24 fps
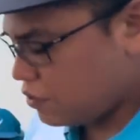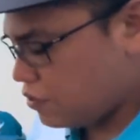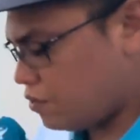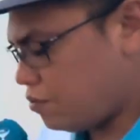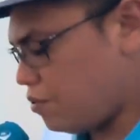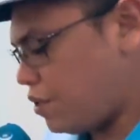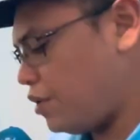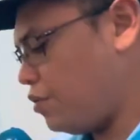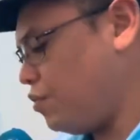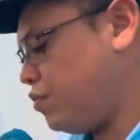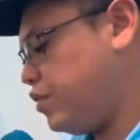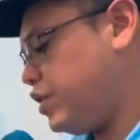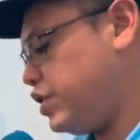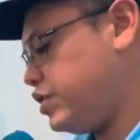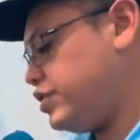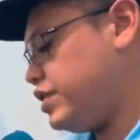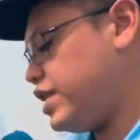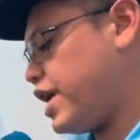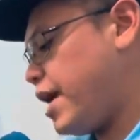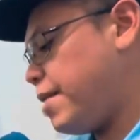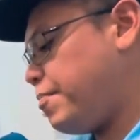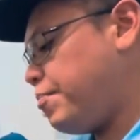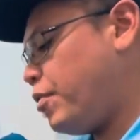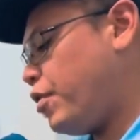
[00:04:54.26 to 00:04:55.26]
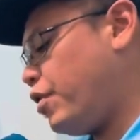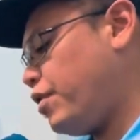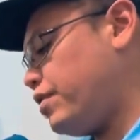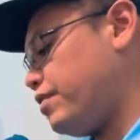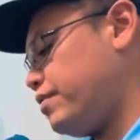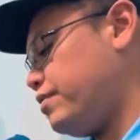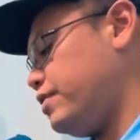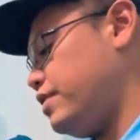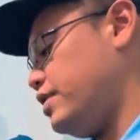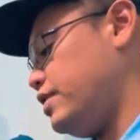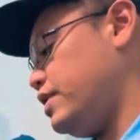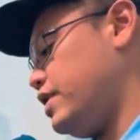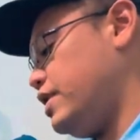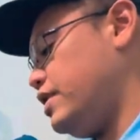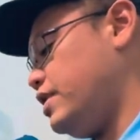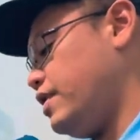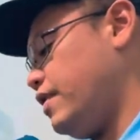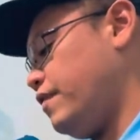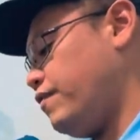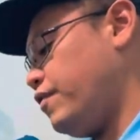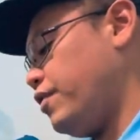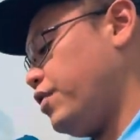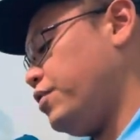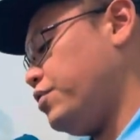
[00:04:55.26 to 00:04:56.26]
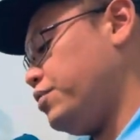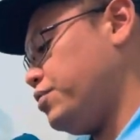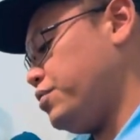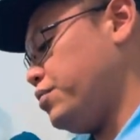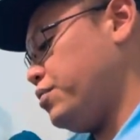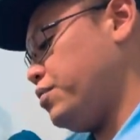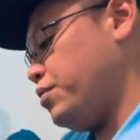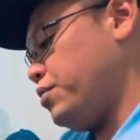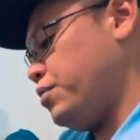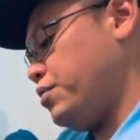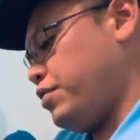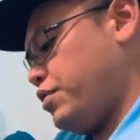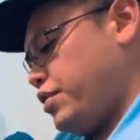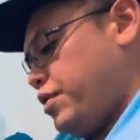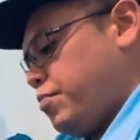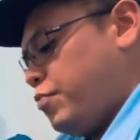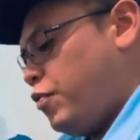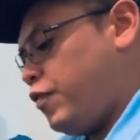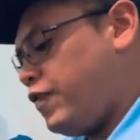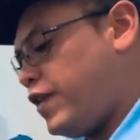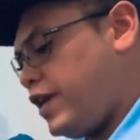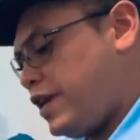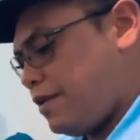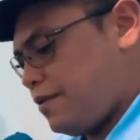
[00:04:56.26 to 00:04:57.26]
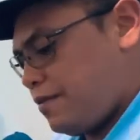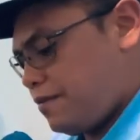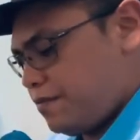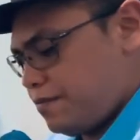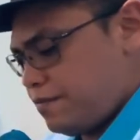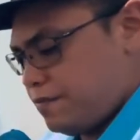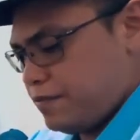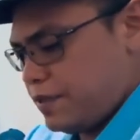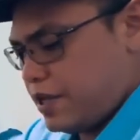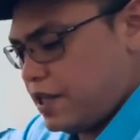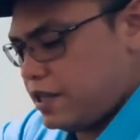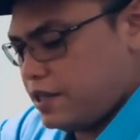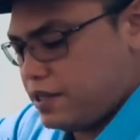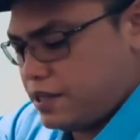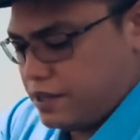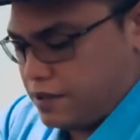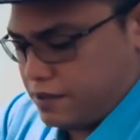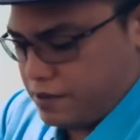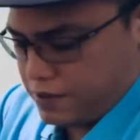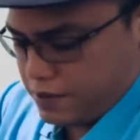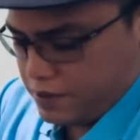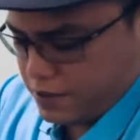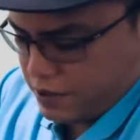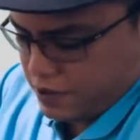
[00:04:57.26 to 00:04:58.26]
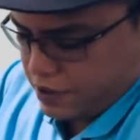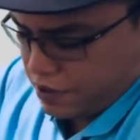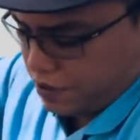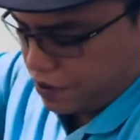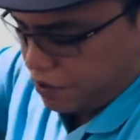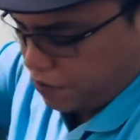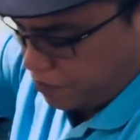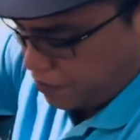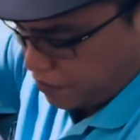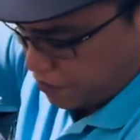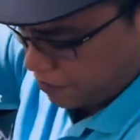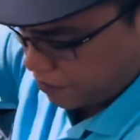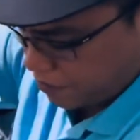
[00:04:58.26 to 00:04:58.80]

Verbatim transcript: When you reach the airport, it's easier for you to remove it and you know.